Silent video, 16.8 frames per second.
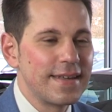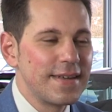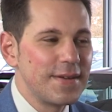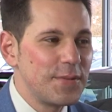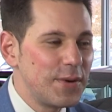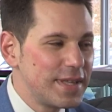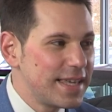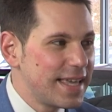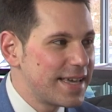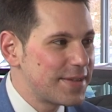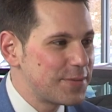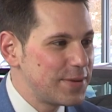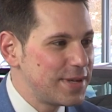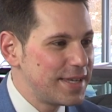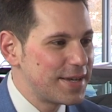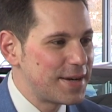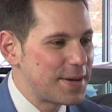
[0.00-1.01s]
Well, yeah,
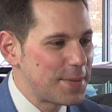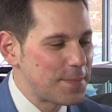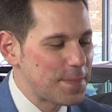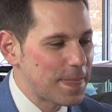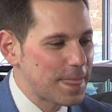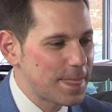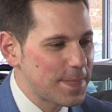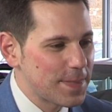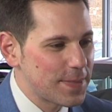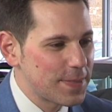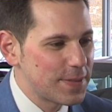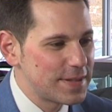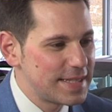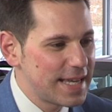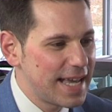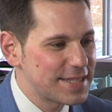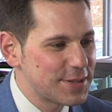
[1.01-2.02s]

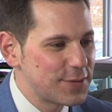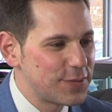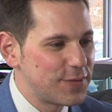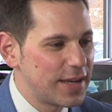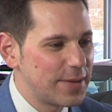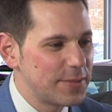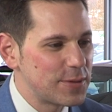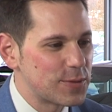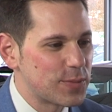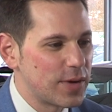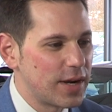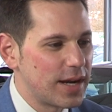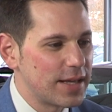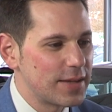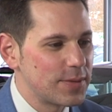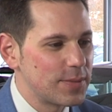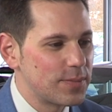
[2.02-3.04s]
the Tasca family is
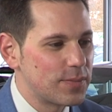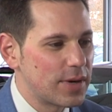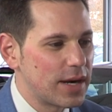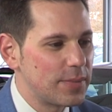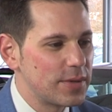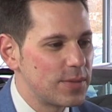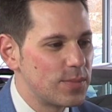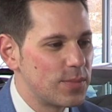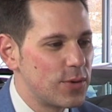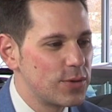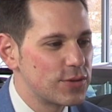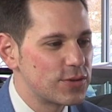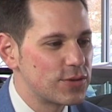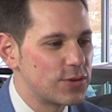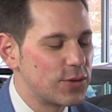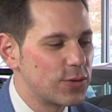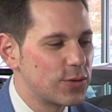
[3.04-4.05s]
probably
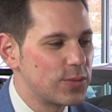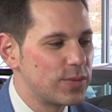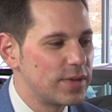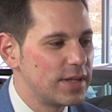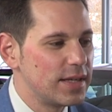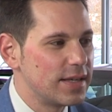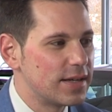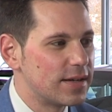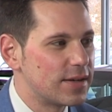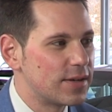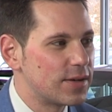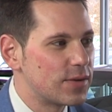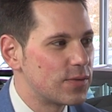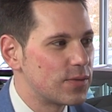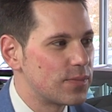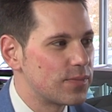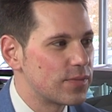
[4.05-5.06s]
most notably
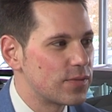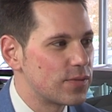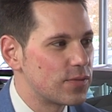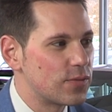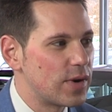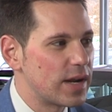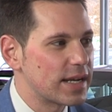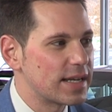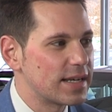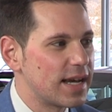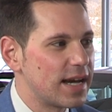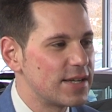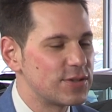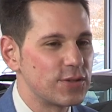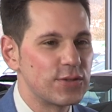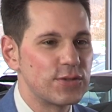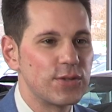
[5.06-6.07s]

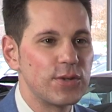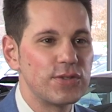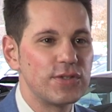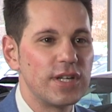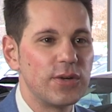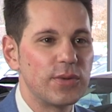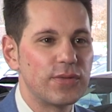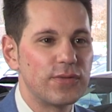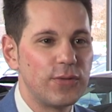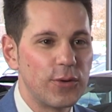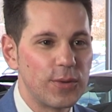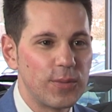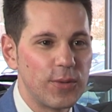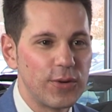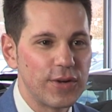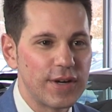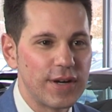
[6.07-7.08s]
recognized and associated with Ford
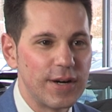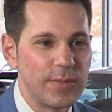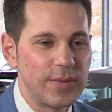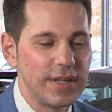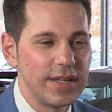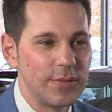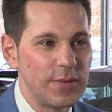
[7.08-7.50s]
Motor Company.